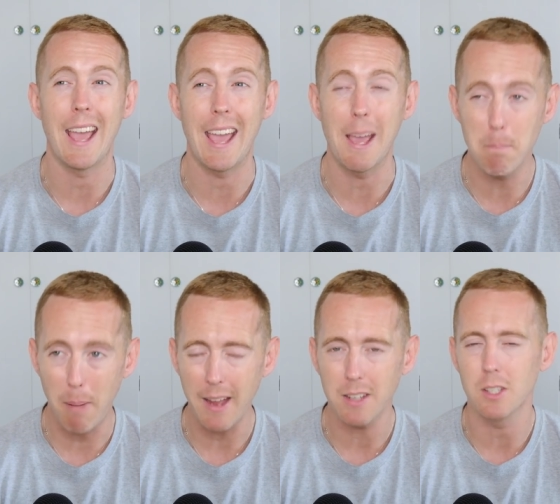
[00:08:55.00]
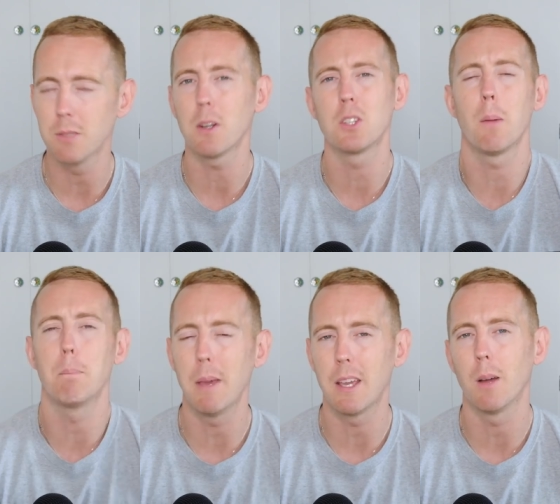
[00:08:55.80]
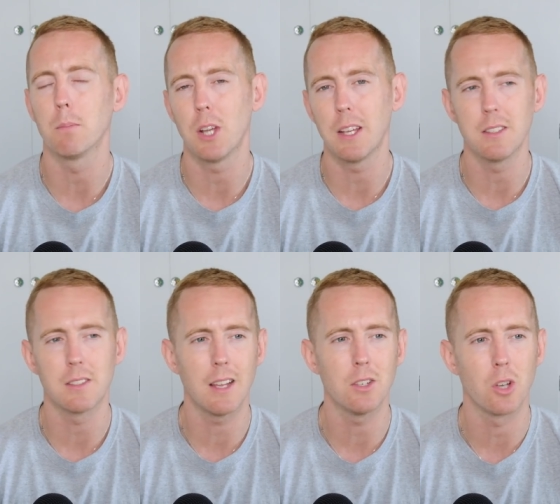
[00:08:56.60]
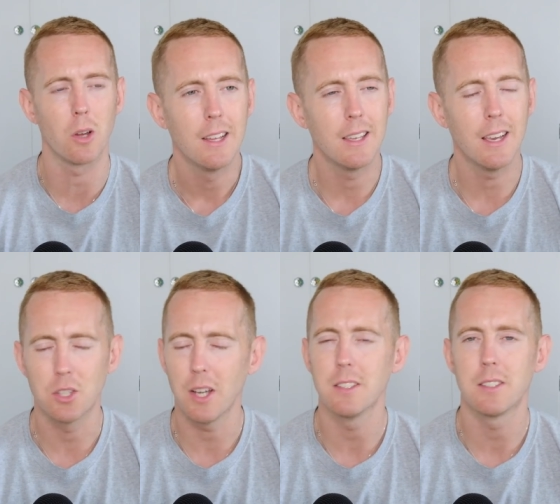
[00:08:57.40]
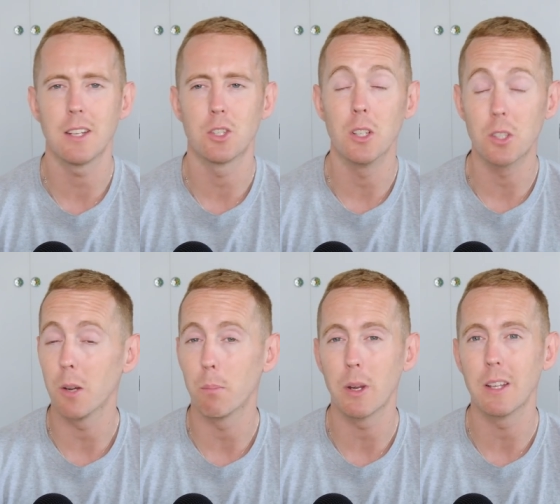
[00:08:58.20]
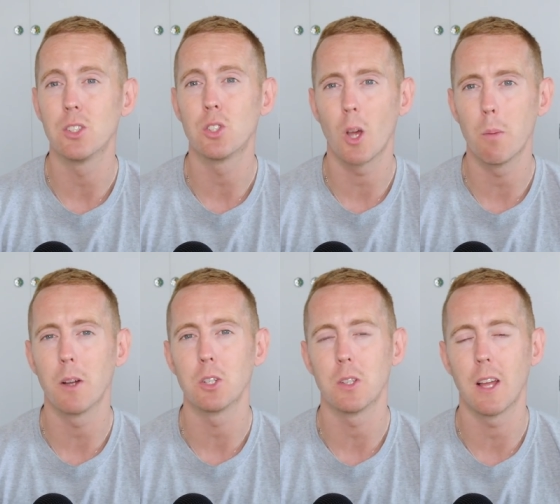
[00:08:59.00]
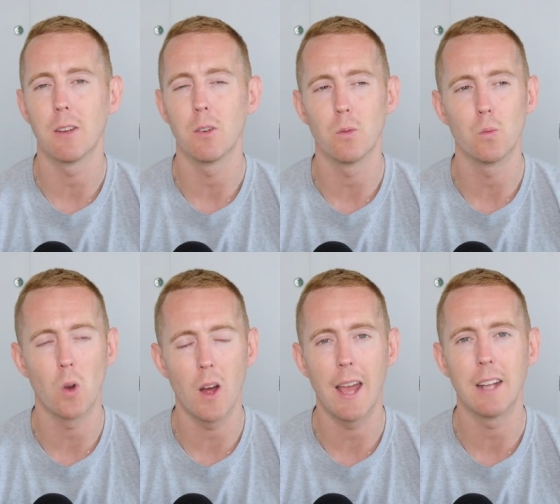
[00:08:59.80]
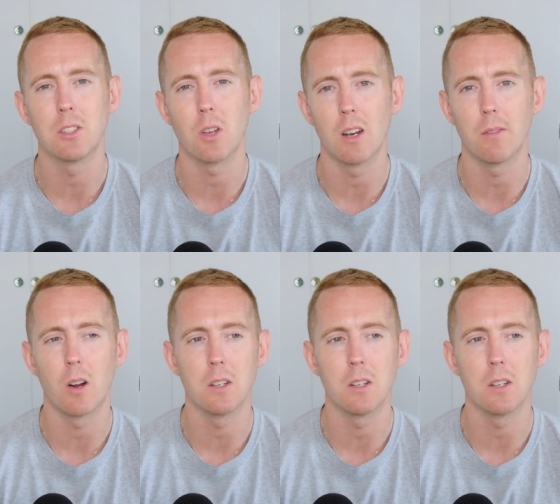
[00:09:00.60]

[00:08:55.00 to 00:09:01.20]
impact. As much as I'm bigging up Jadon Sancho, yeah, Jadon Sancho is going to bring in so much to that right hand side of our